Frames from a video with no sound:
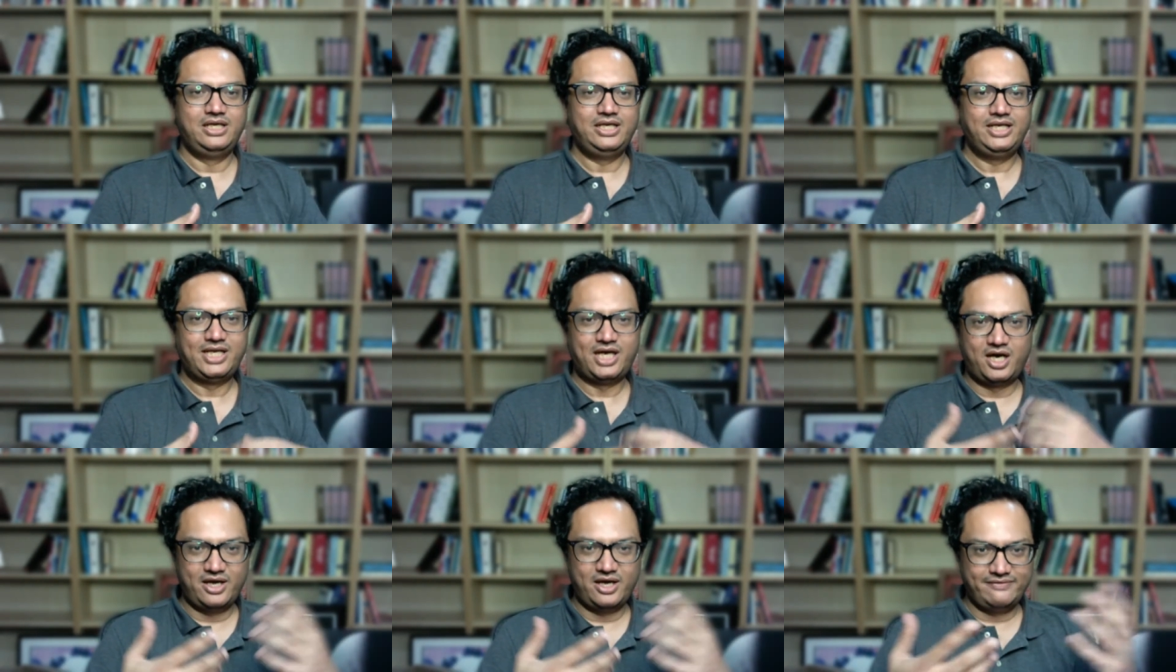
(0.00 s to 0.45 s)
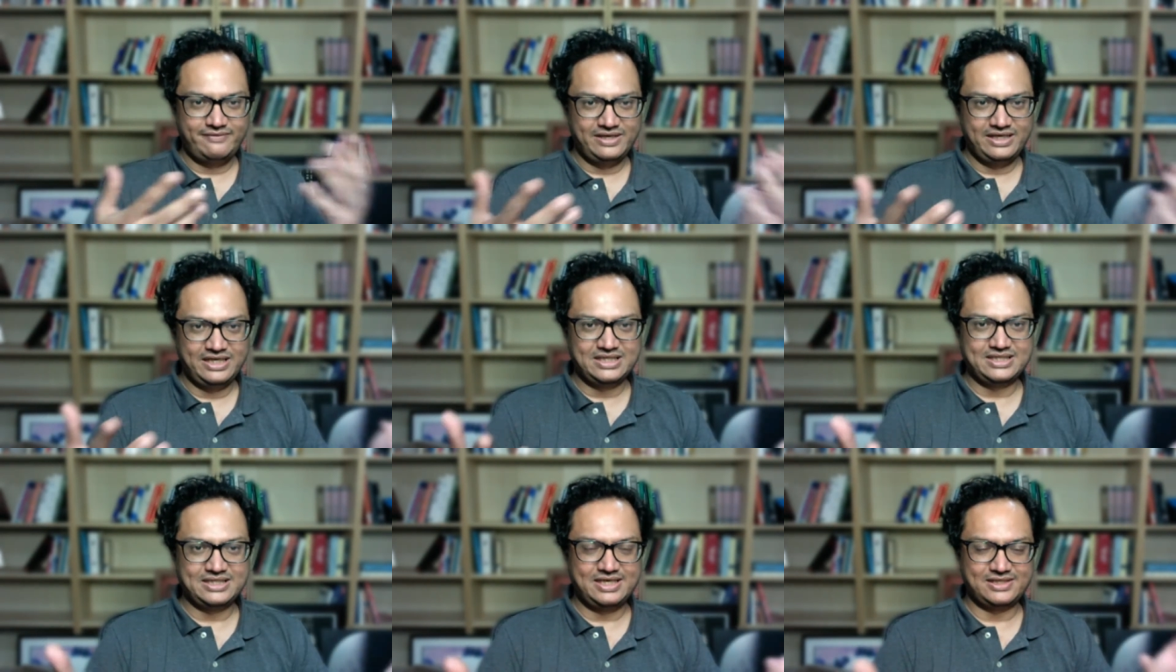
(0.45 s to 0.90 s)
now having
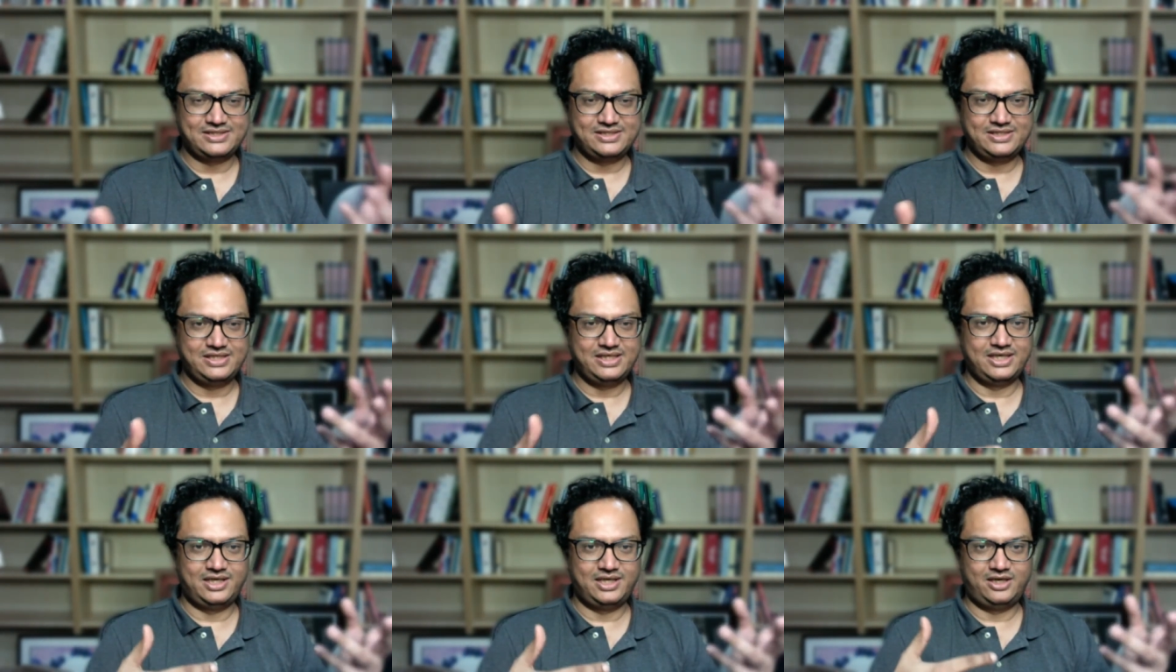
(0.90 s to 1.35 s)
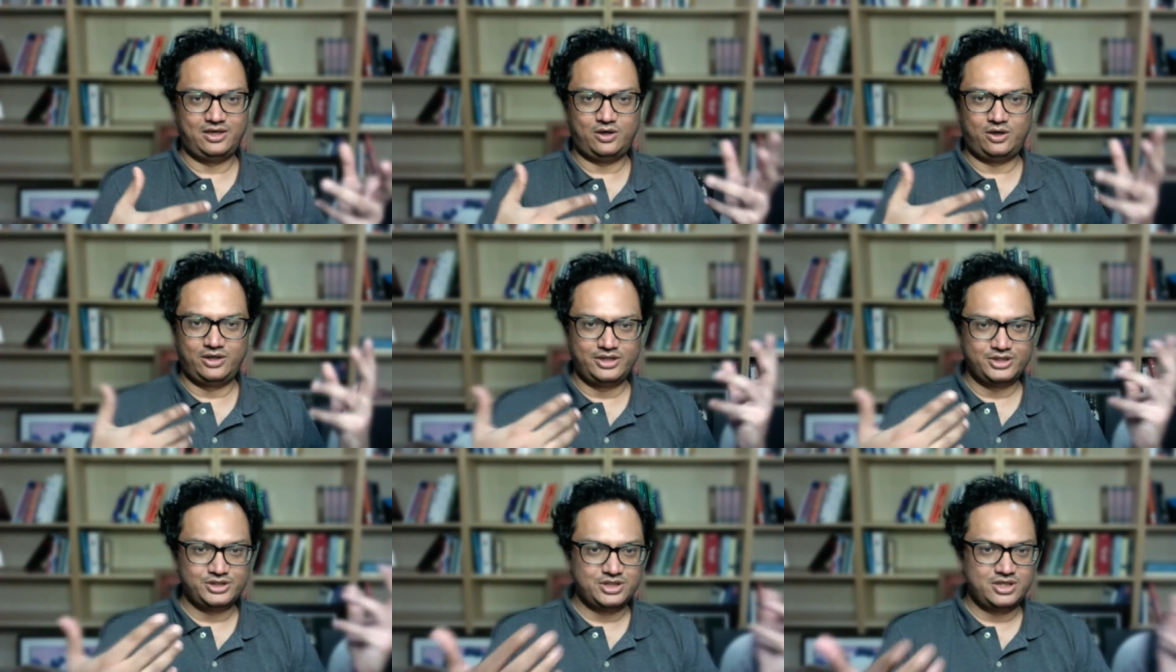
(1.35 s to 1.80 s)
ataxia
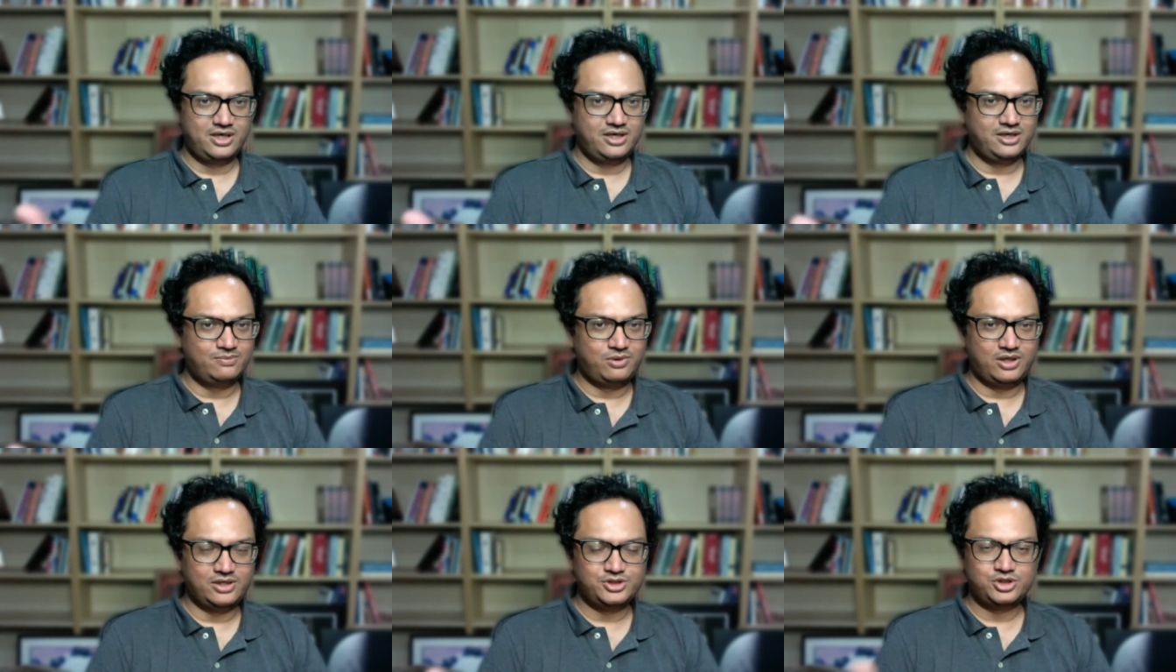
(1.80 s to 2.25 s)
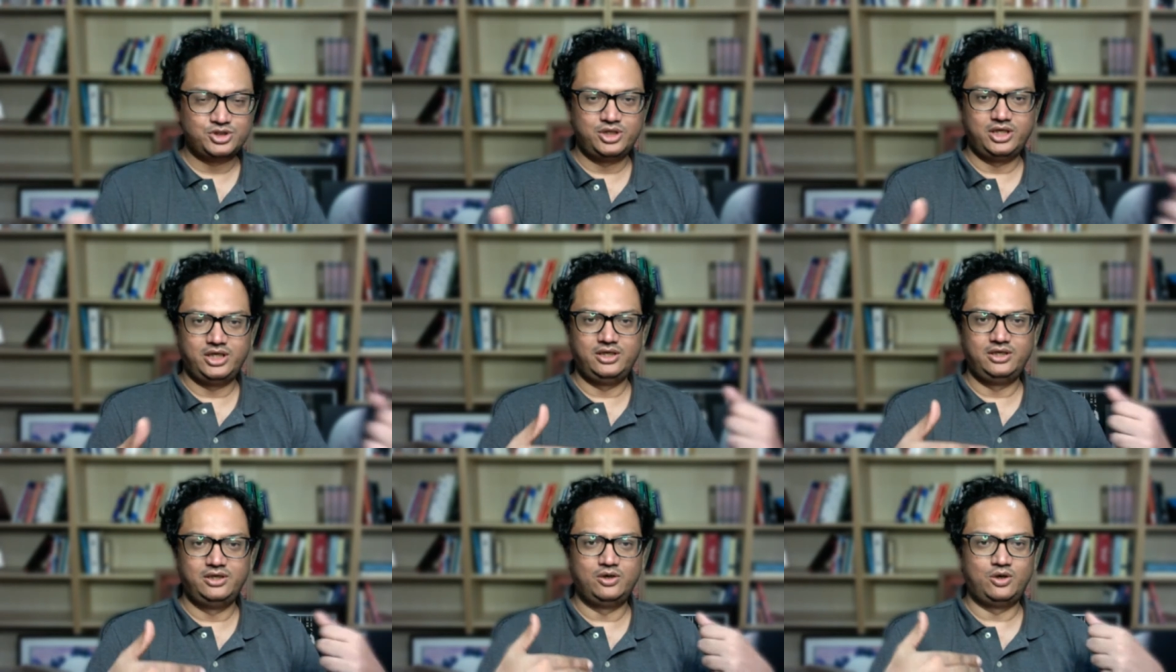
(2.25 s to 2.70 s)
or dystonic
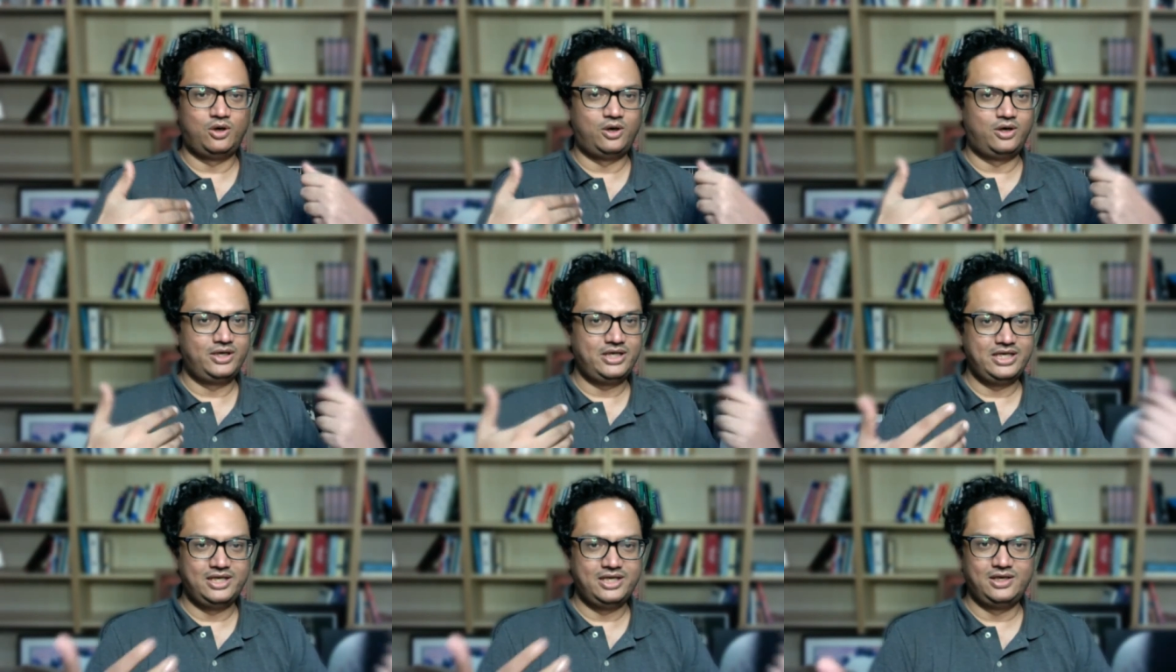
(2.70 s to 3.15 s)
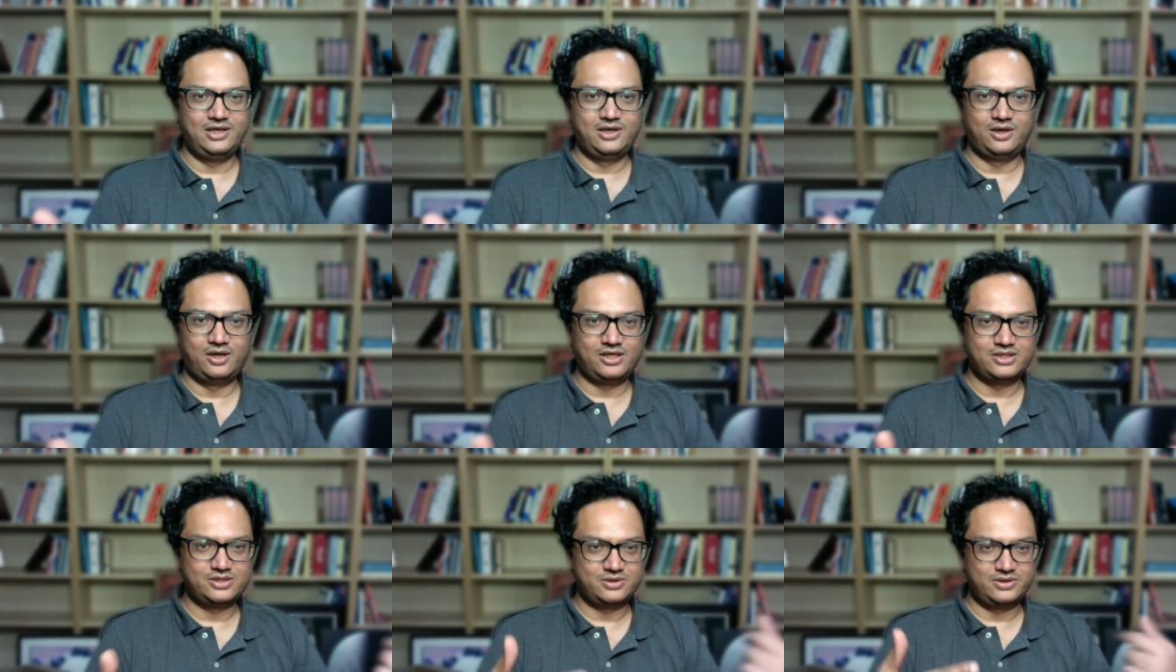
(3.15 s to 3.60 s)
posturing or hearing
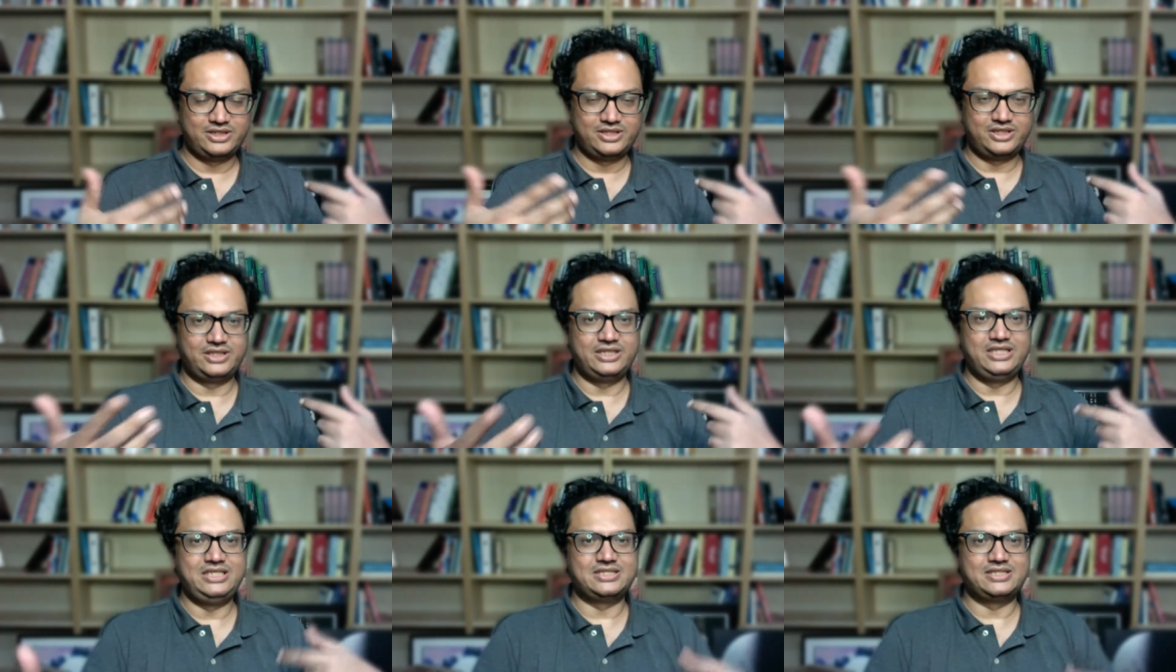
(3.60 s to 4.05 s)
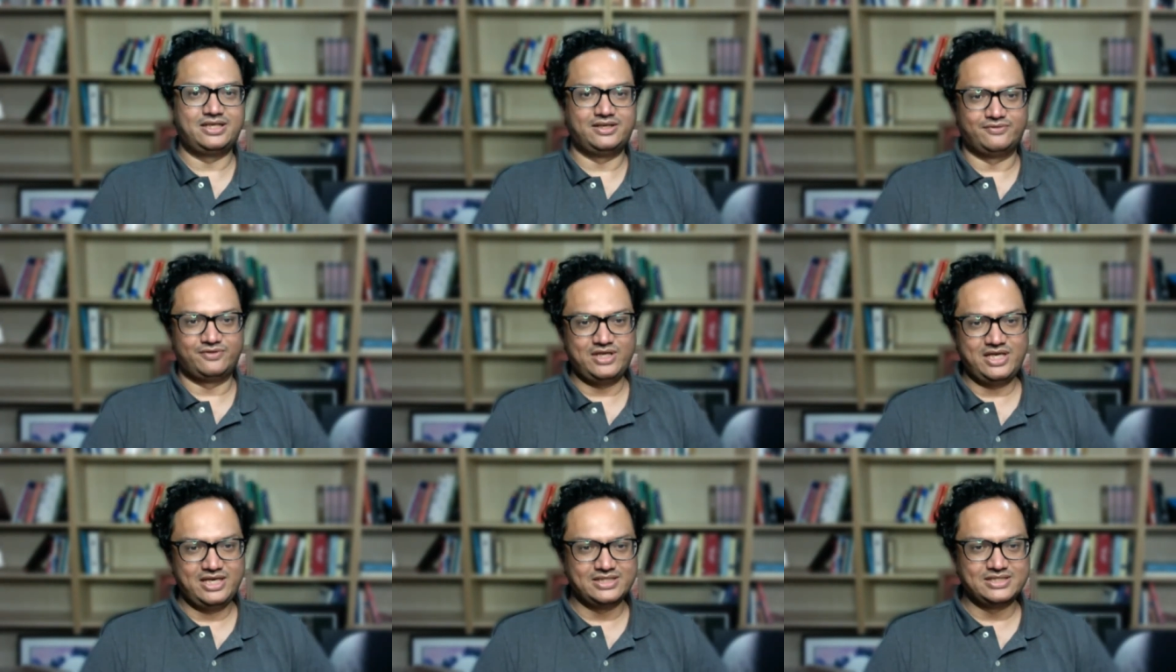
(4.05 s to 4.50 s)
loss another other these kind of
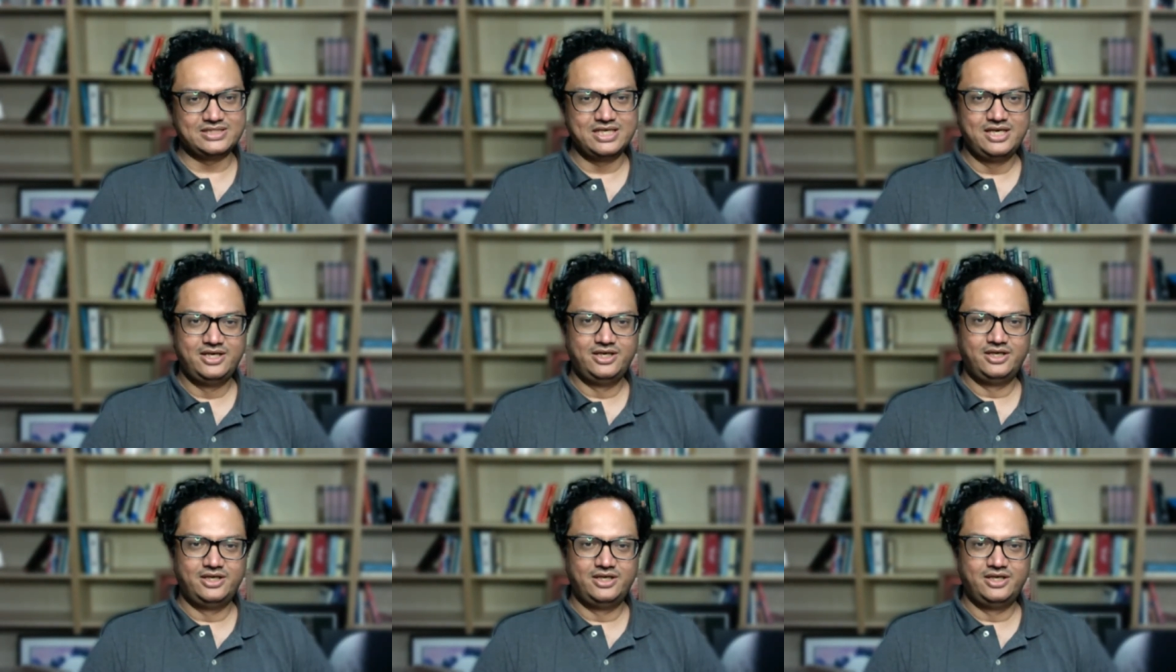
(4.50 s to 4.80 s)
things,